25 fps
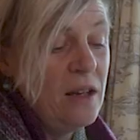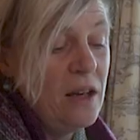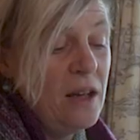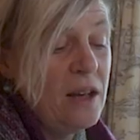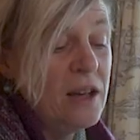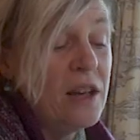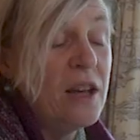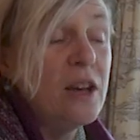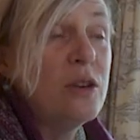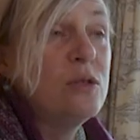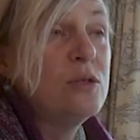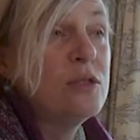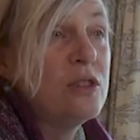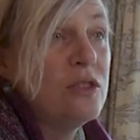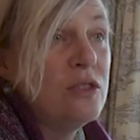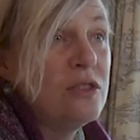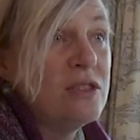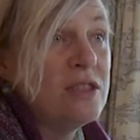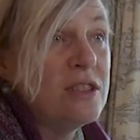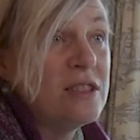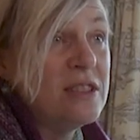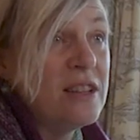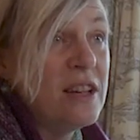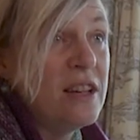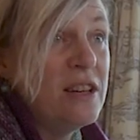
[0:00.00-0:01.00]
And he goes
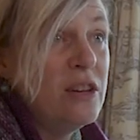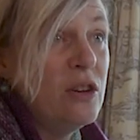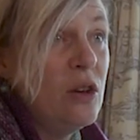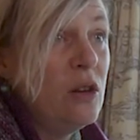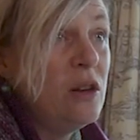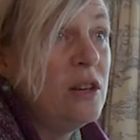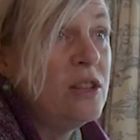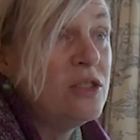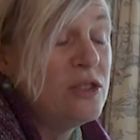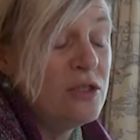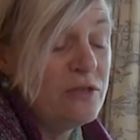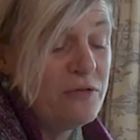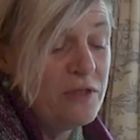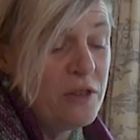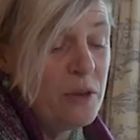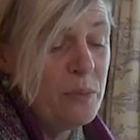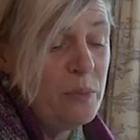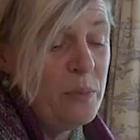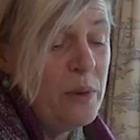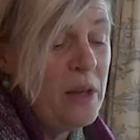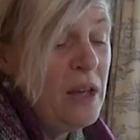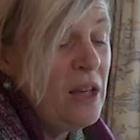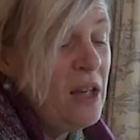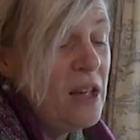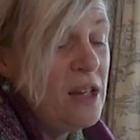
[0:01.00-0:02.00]
on to say, knowledge of
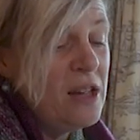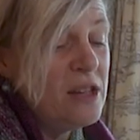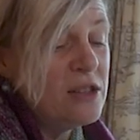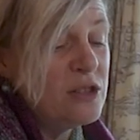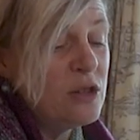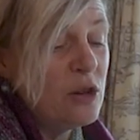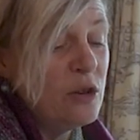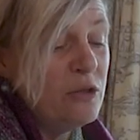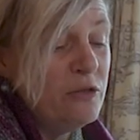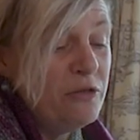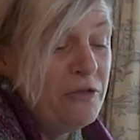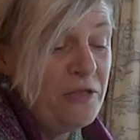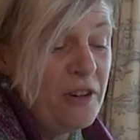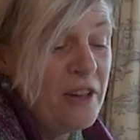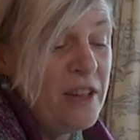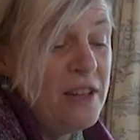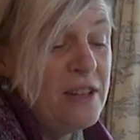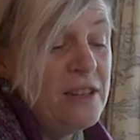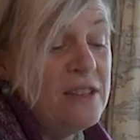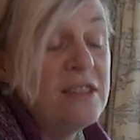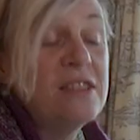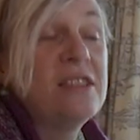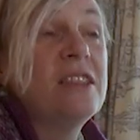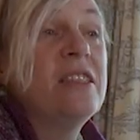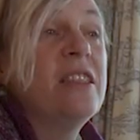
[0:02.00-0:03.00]
them is
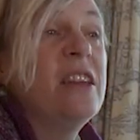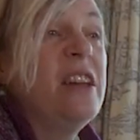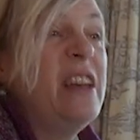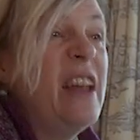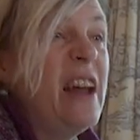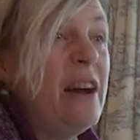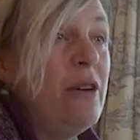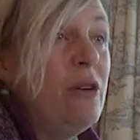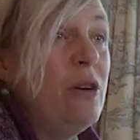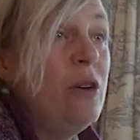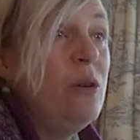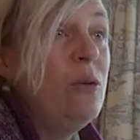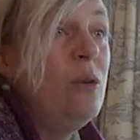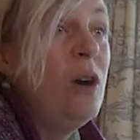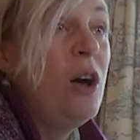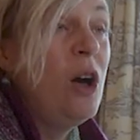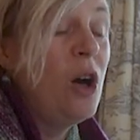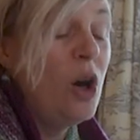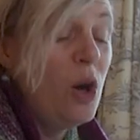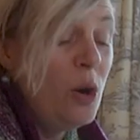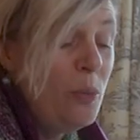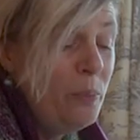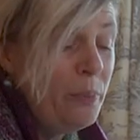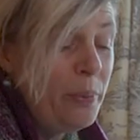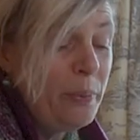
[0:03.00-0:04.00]
confined to the narrow,
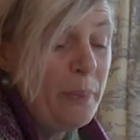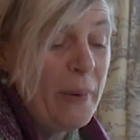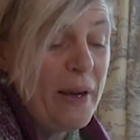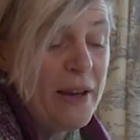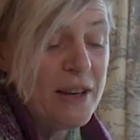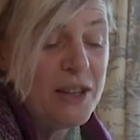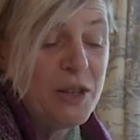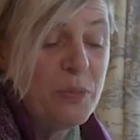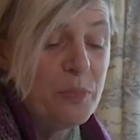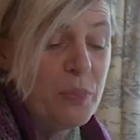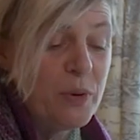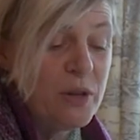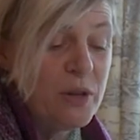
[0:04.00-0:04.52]
hump-backed